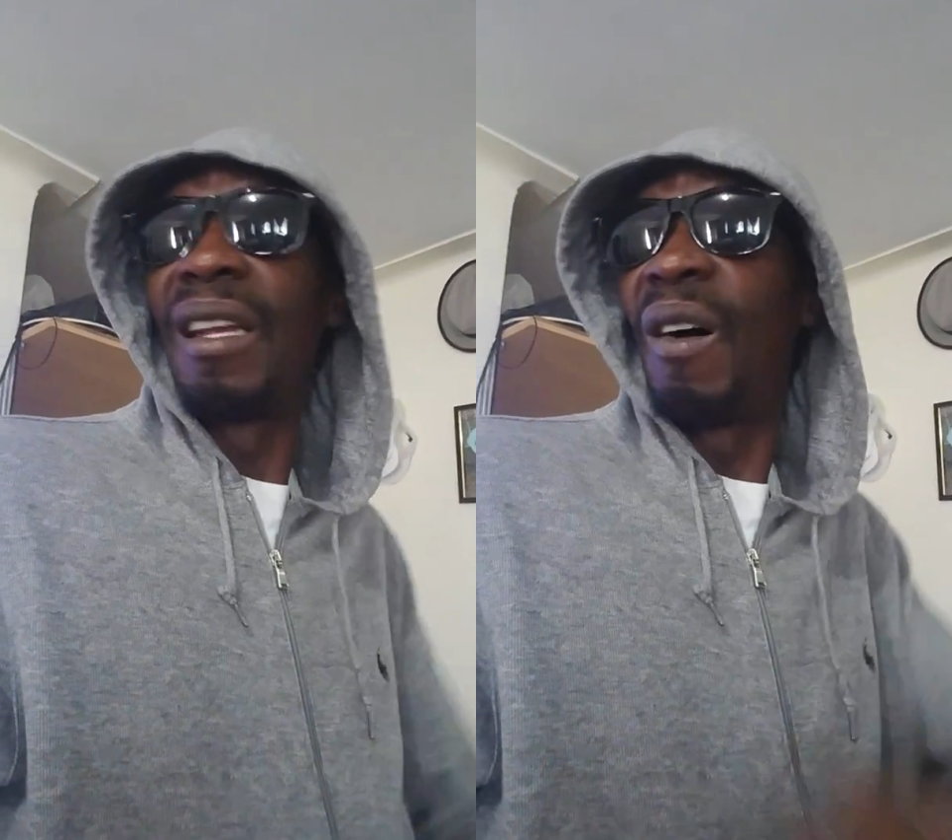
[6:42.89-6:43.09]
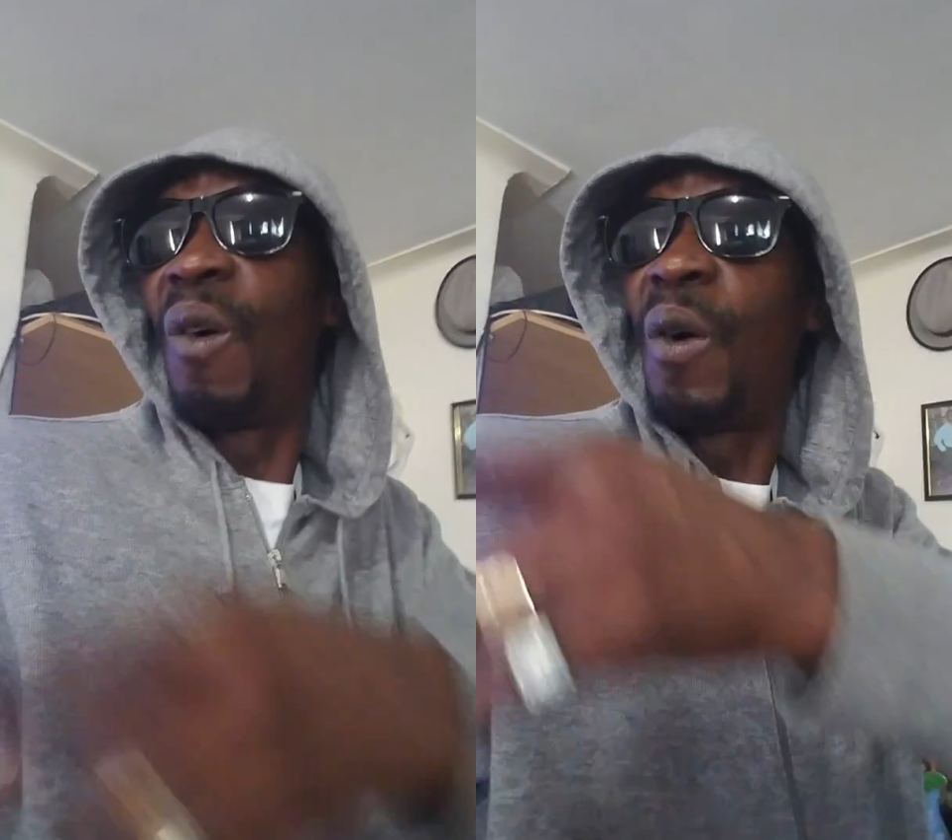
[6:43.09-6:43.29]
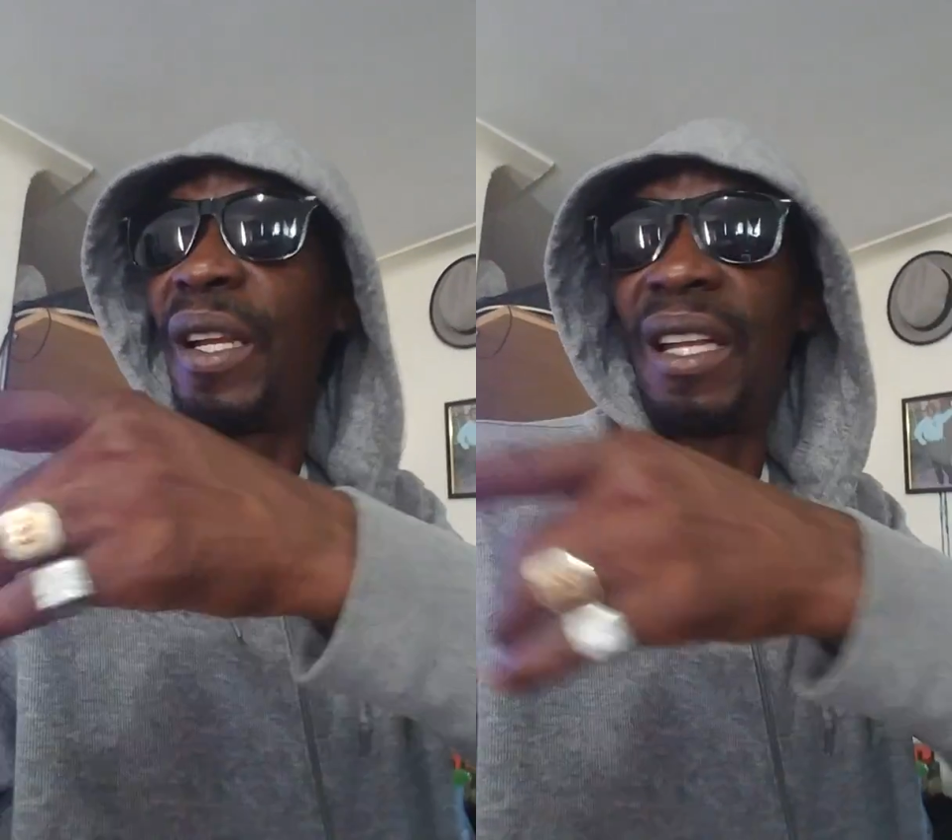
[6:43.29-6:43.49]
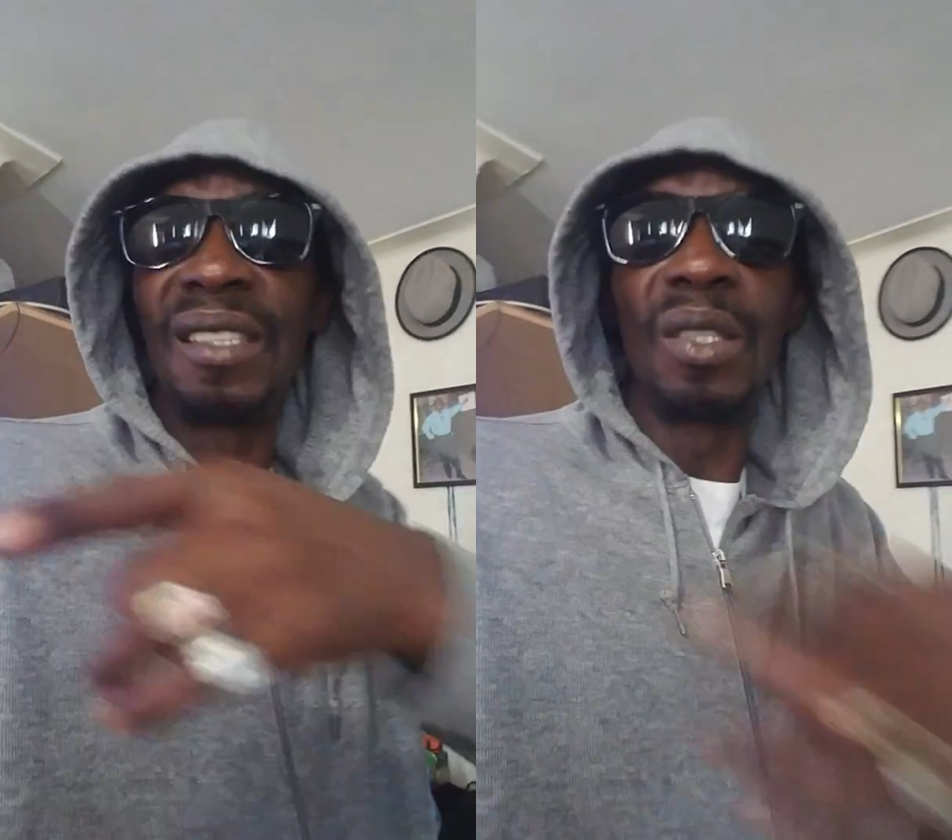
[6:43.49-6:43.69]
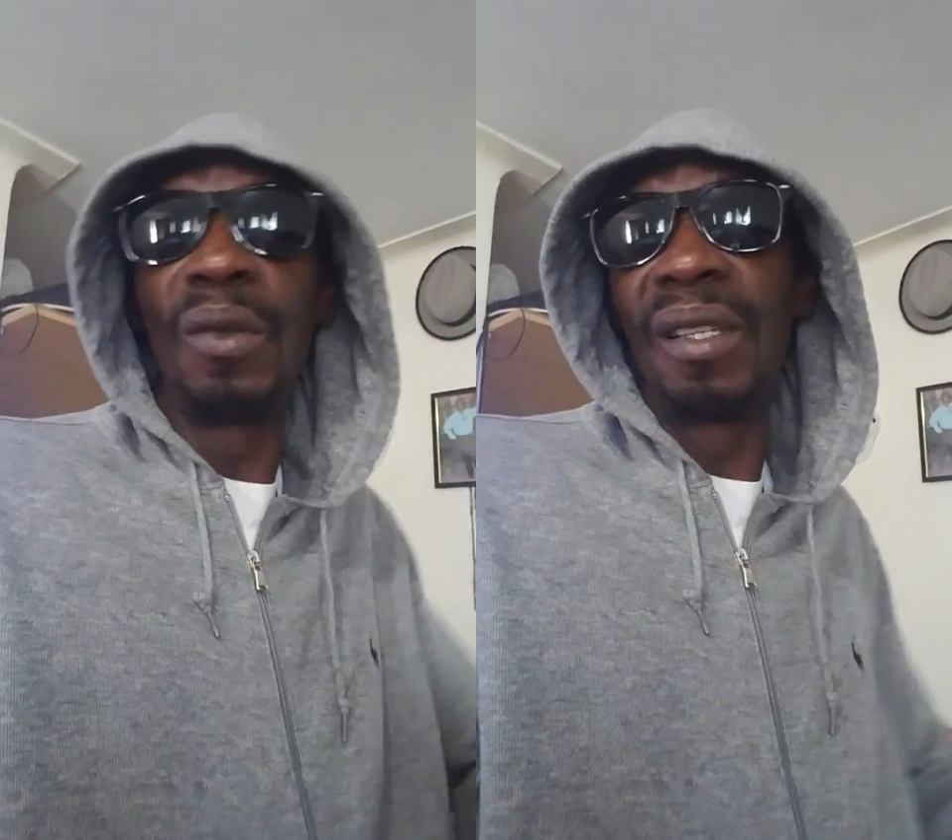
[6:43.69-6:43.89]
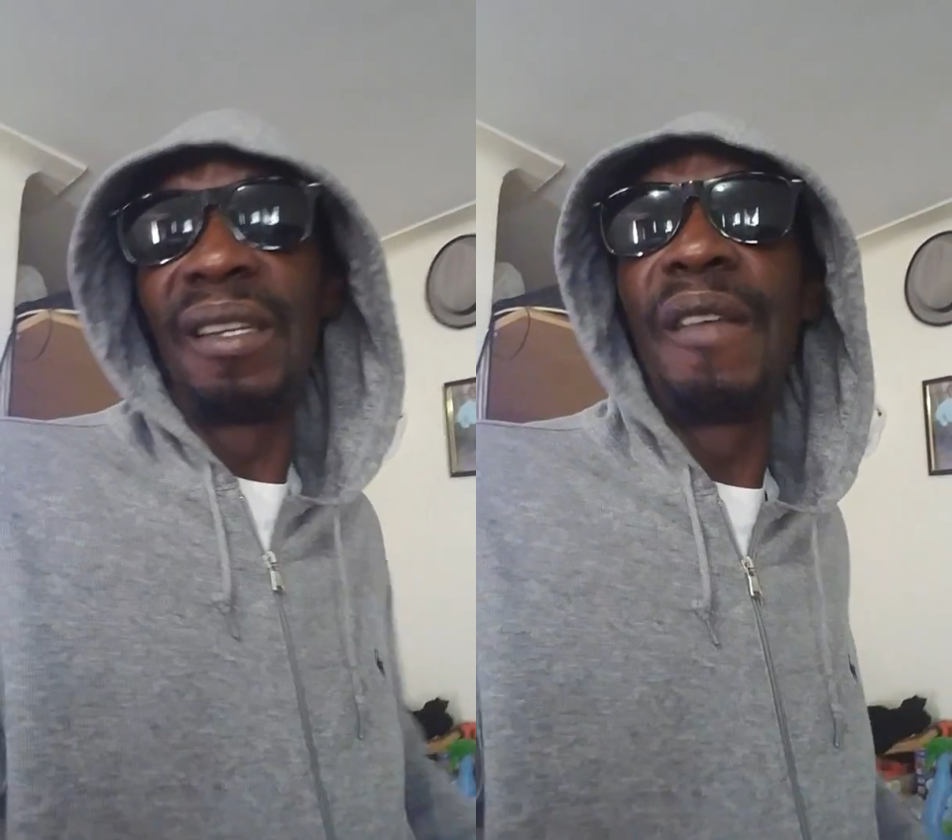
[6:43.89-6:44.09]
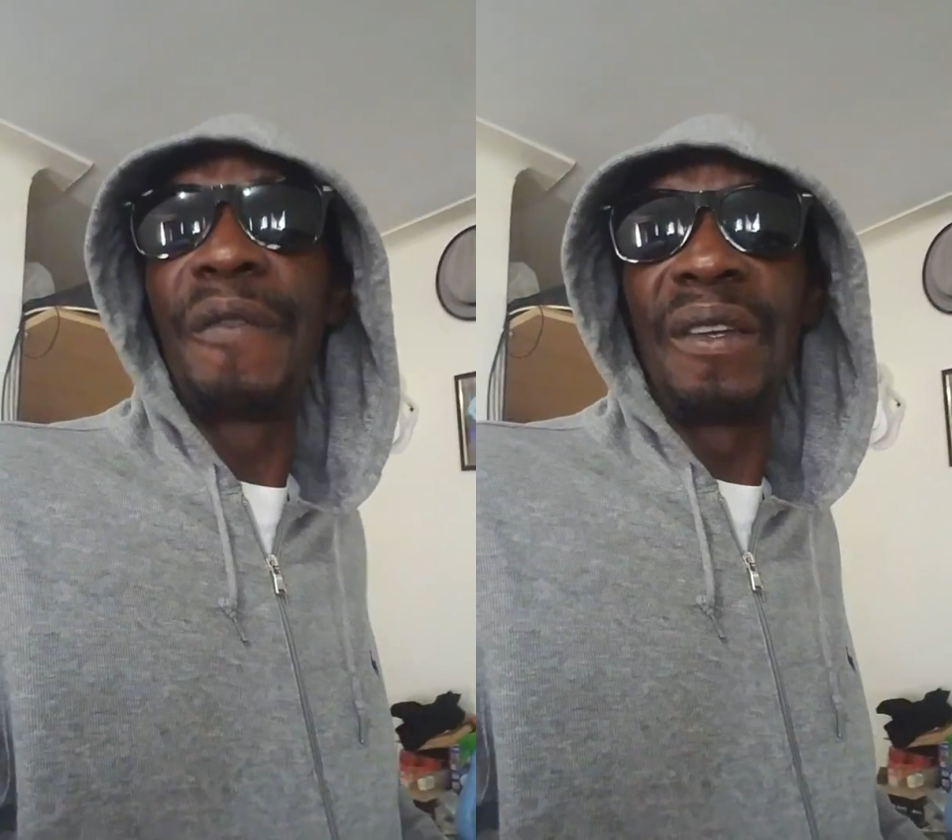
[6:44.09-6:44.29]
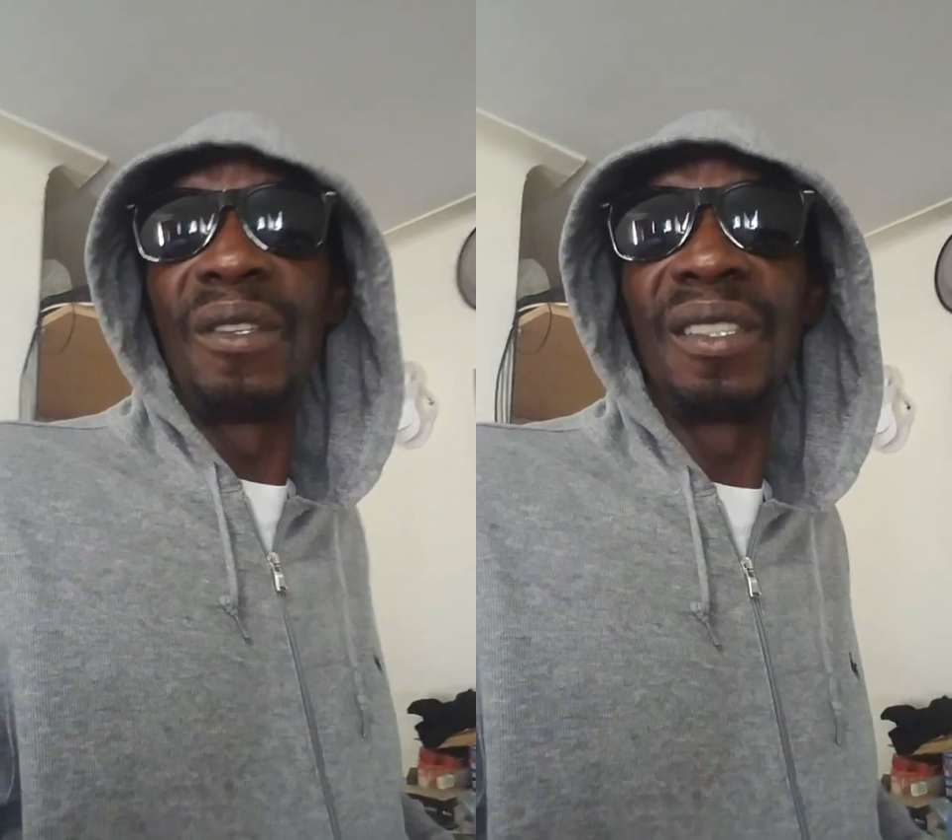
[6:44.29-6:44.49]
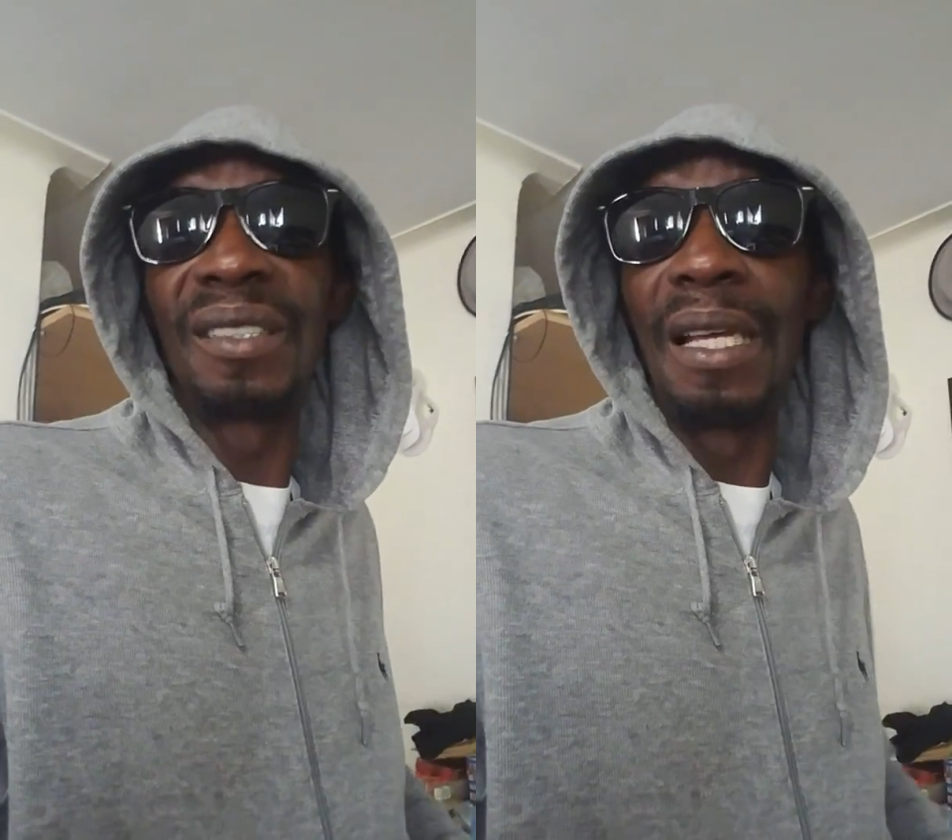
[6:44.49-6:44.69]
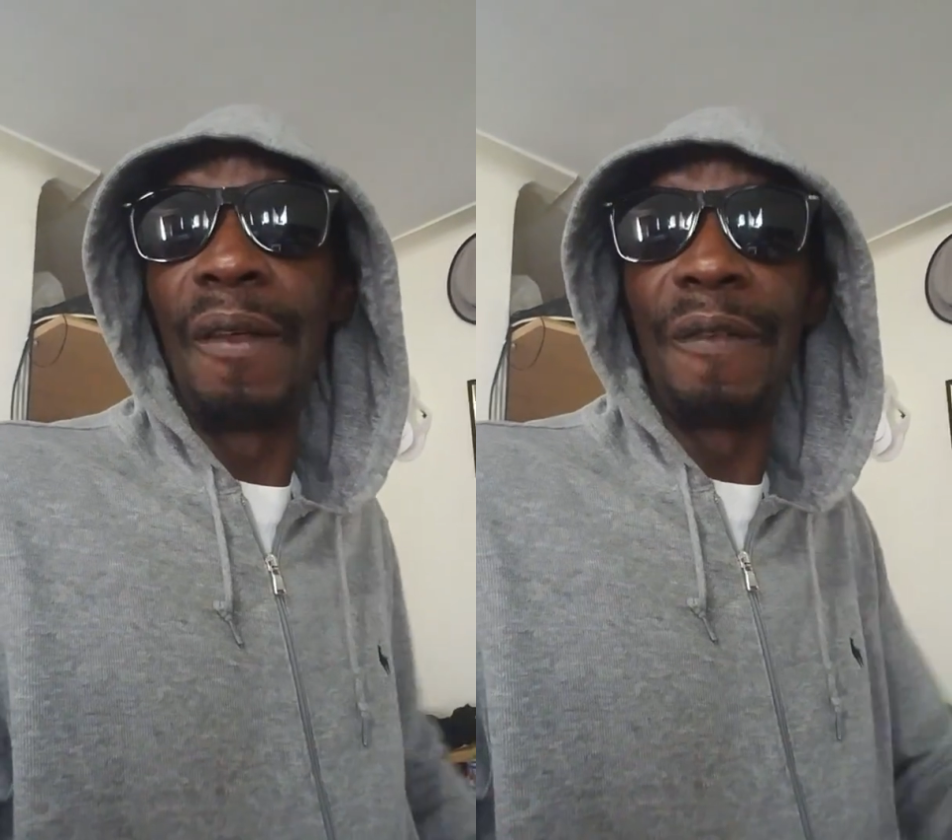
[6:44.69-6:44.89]
and out there so you know, defend
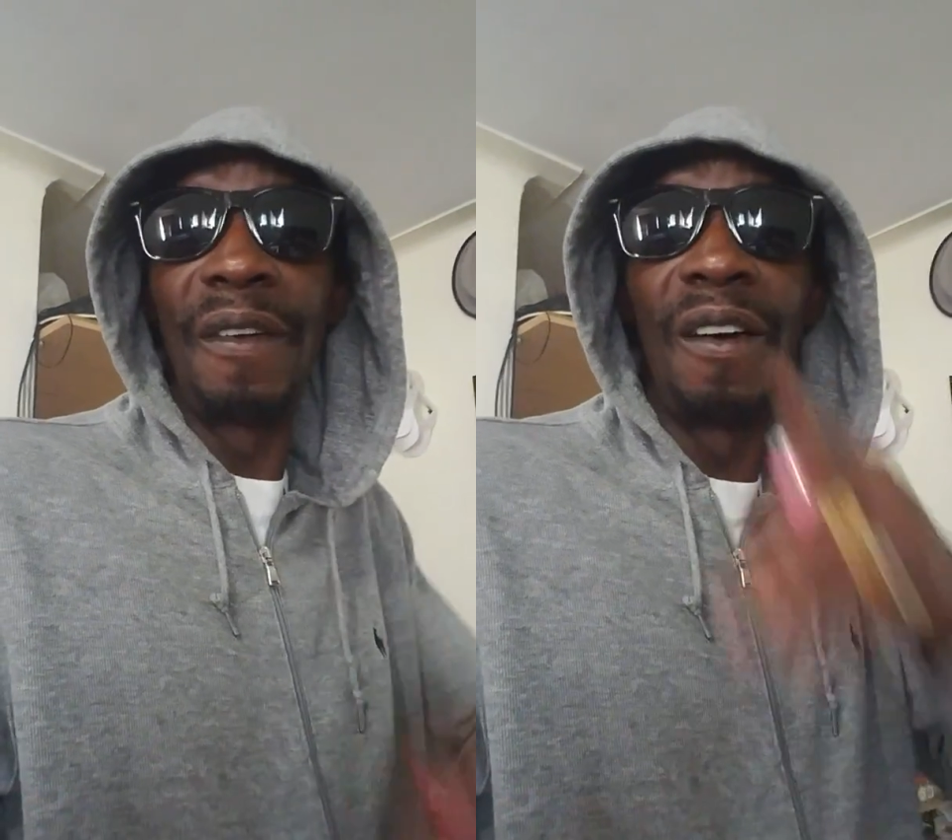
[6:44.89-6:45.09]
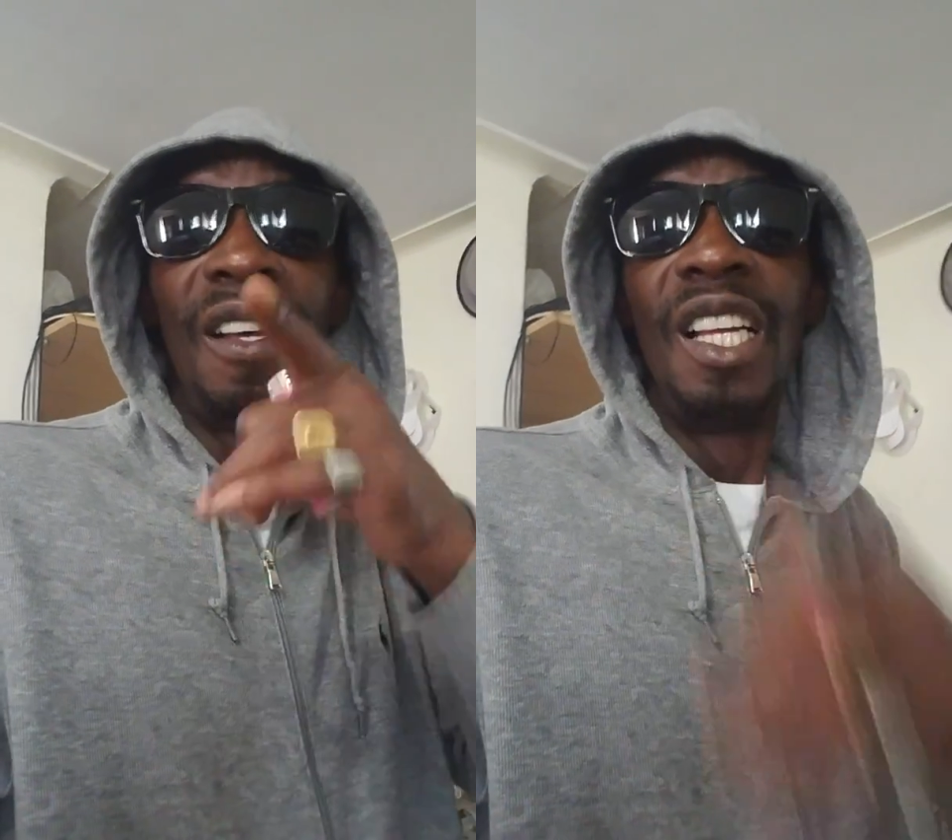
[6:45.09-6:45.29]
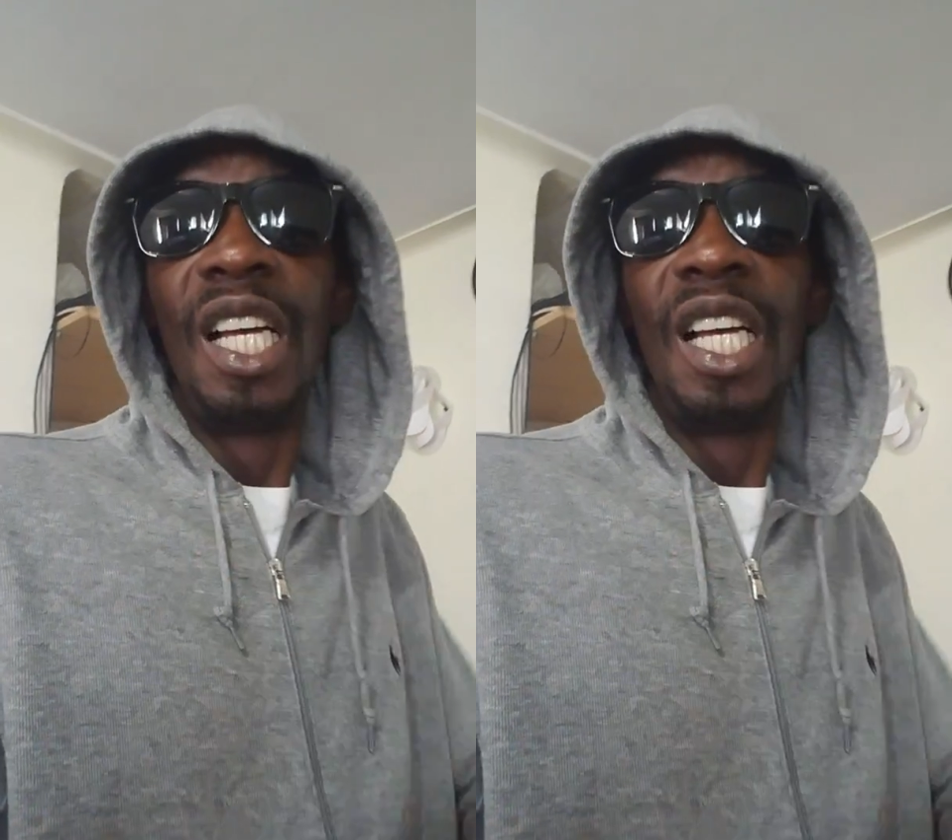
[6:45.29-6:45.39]
yourself, you know.